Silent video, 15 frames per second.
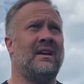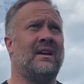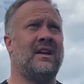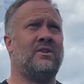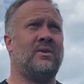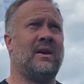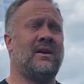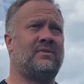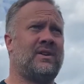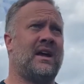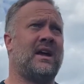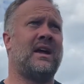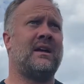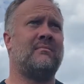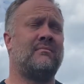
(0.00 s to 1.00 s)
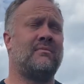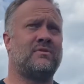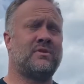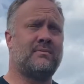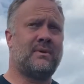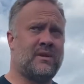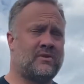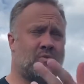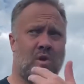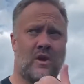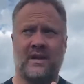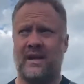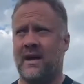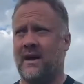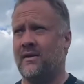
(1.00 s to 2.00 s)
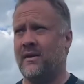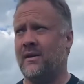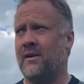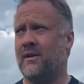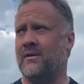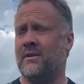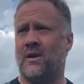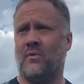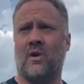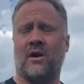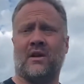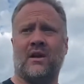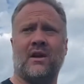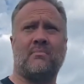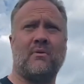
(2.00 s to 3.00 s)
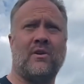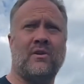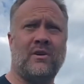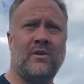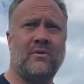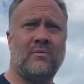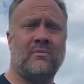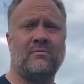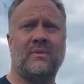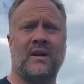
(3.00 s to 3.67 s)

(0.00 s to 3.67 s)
and you have time, or somebody's walking out here and walking up on you,